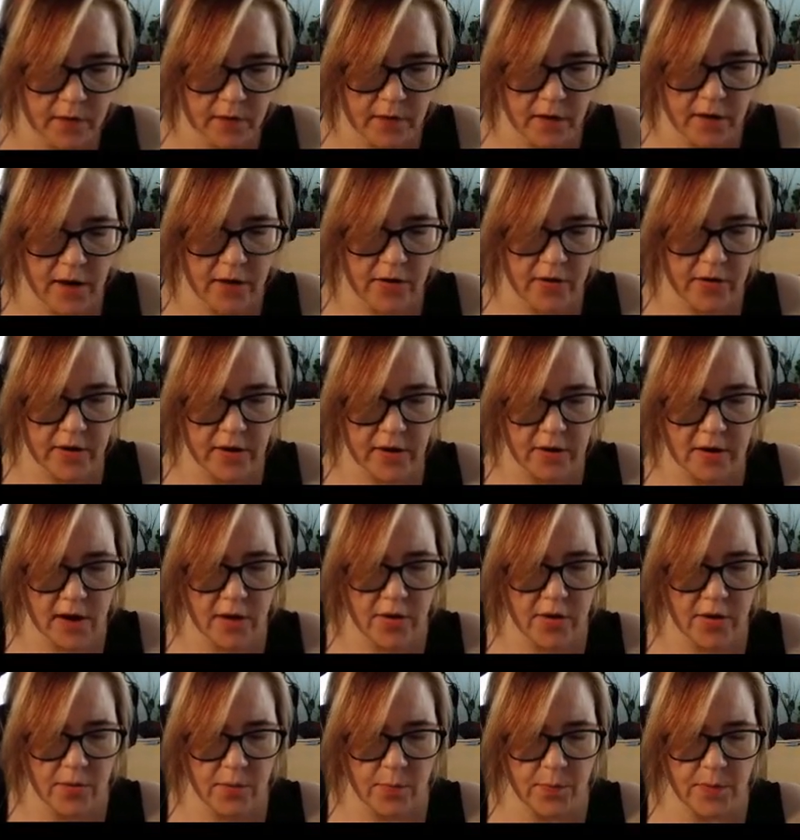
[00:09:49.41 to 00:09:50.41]
Now that
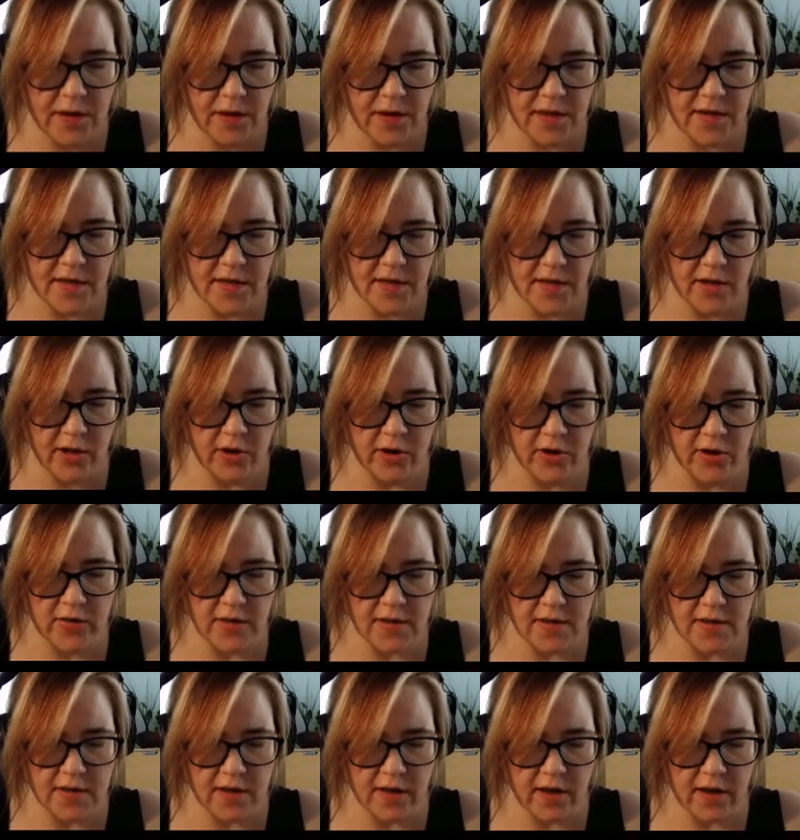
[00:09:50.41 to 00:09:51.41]
the Pekkas killed all the
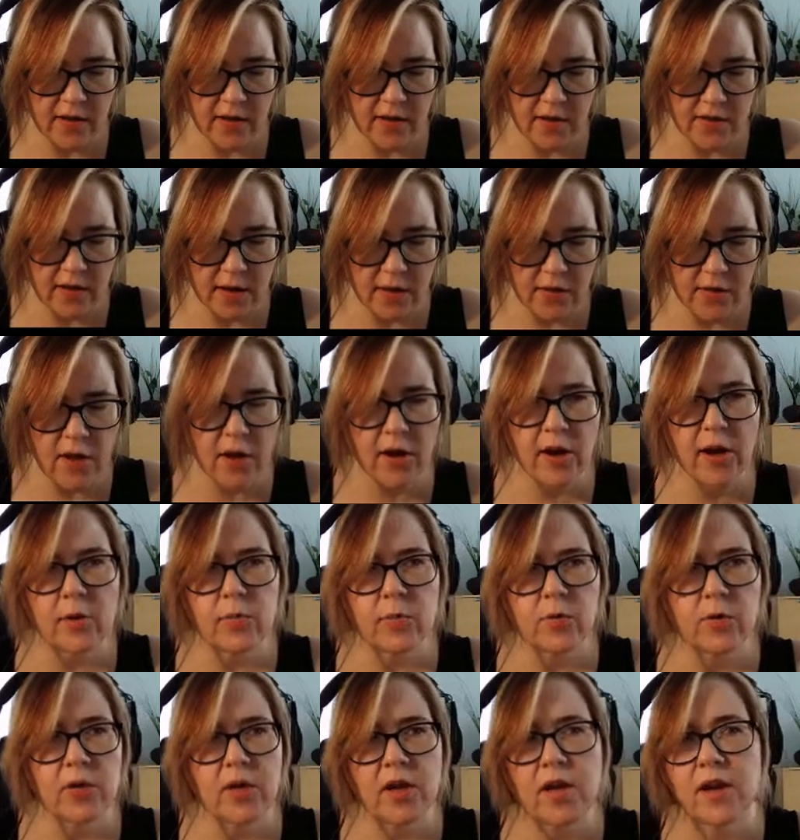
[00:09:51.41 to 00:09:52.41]
skellies, I thought I
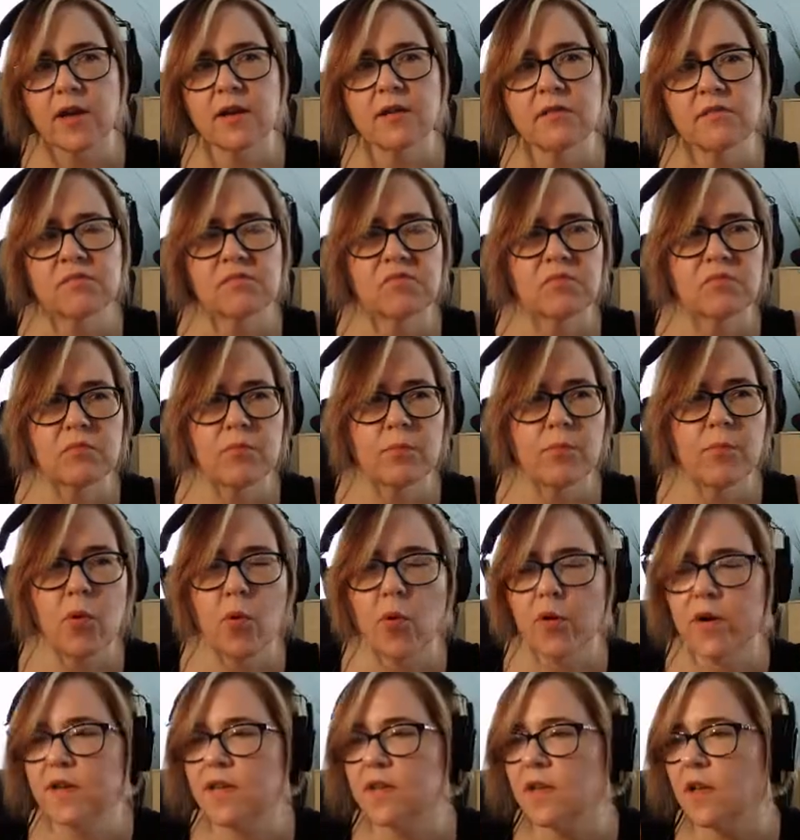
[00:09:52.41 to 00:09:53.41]
would, like,
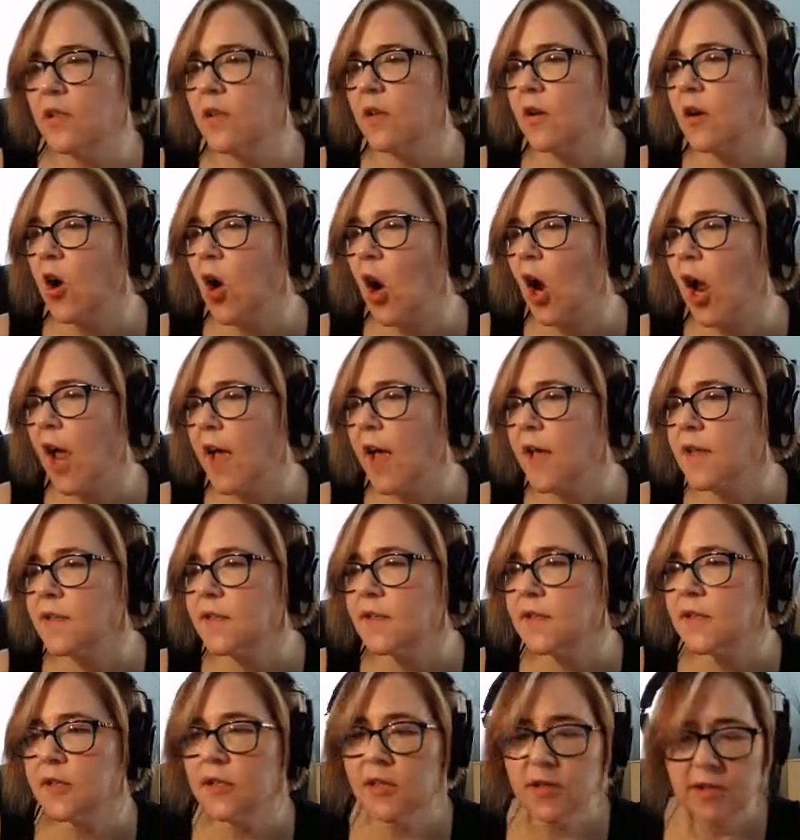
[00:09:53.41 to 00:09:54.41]
poison the
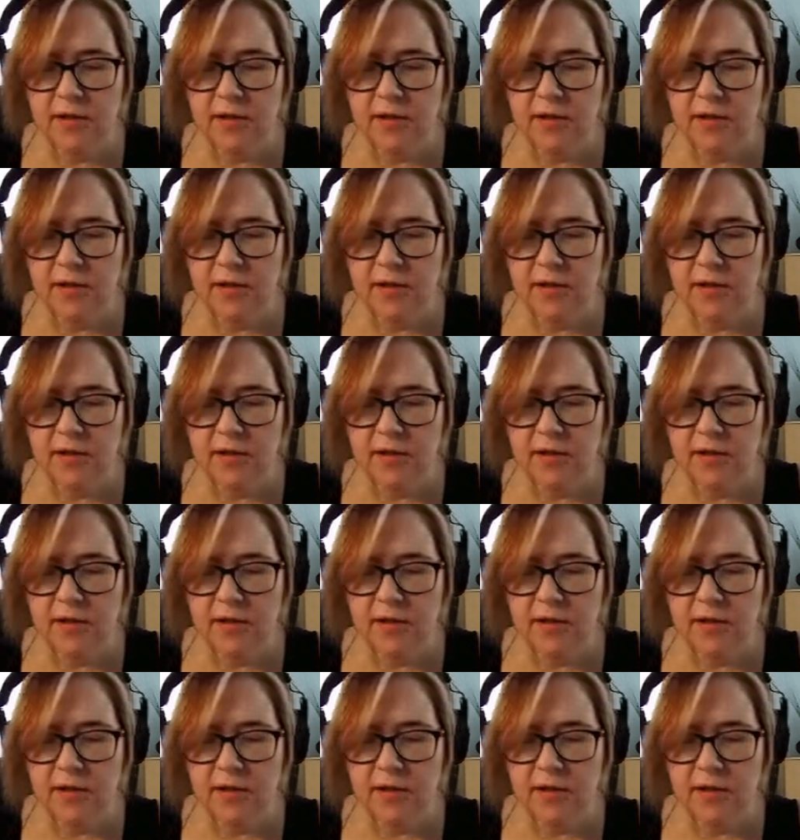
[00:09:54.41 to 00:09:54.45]
grass.